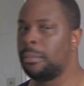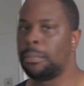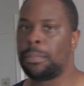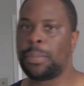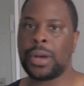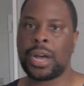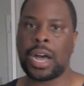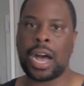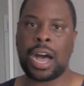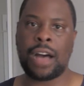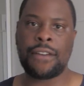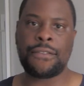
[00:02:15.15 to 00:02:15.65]

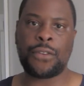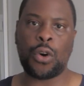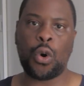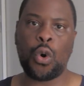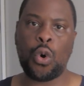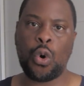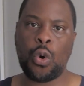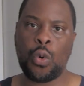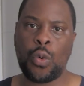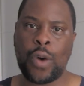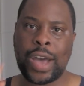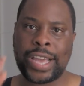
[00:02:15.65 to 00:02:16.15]
But I've
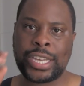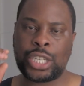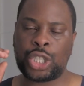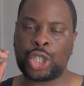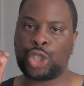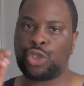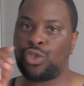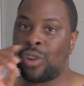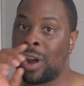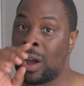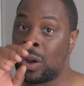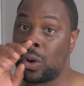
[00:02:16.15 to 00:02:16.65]
always
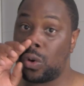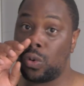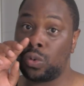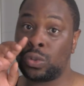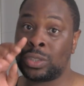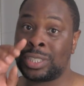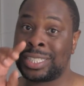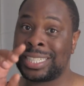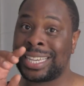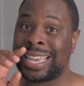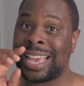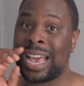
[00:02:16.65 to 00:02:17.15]

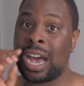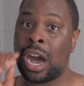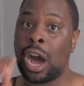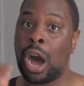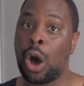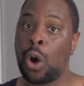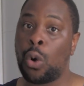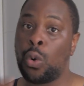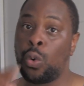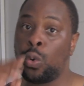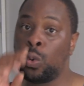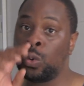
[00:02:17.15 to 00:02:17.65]
struggled to get
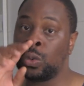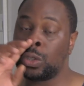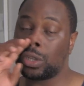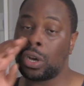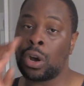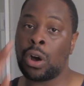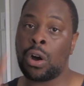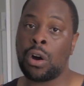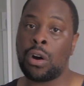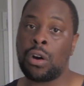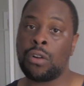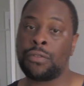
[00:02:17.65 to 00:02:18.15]
hold
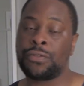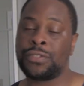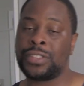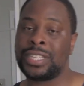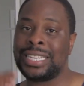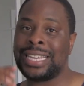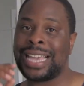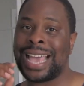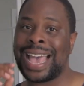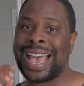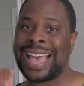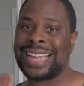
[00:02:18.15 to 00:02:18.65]
of
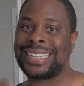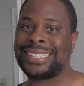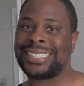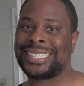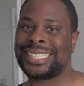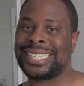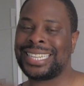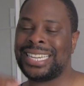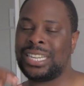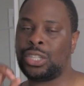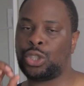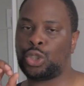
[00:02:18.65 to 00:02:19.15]
the
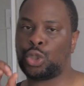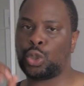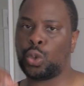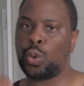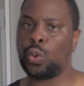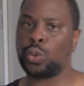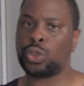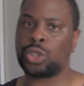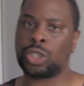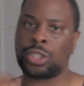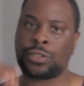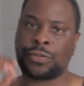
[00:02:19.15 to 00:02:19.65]
Antique
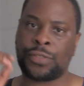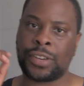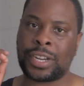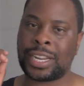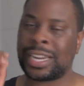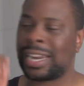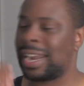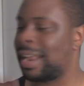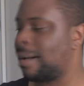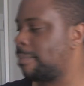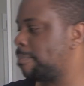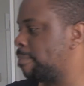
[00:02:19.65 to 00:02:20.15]
Tortoise for
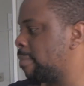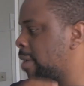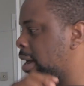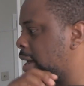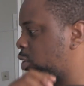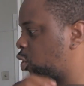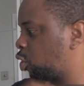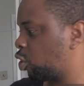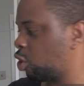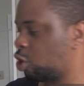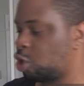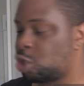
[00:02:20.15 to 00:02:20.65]

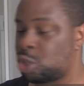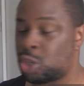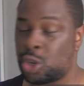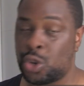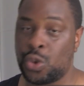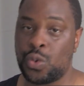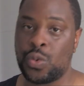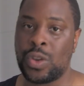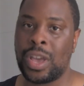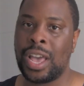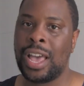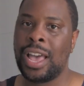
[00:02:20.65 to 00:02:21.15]
Clubmaster
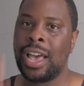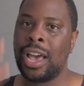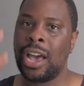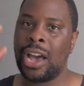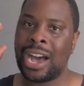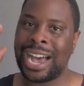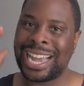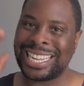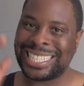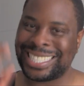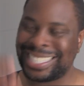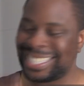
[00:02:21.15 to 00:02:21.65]
2.
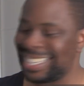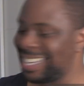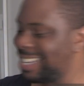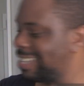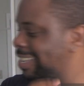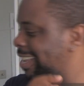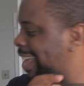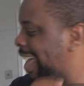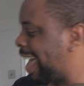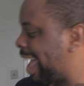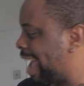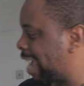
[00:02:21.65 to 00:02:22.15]
I
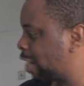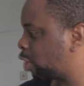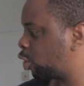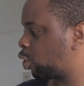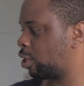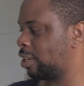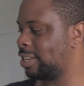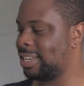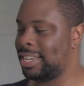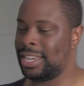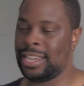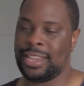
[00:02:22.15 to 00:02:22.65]
did
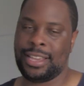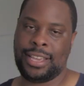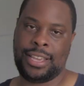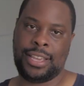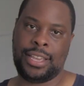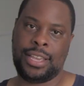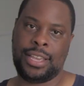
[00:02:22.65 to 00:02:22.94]
actually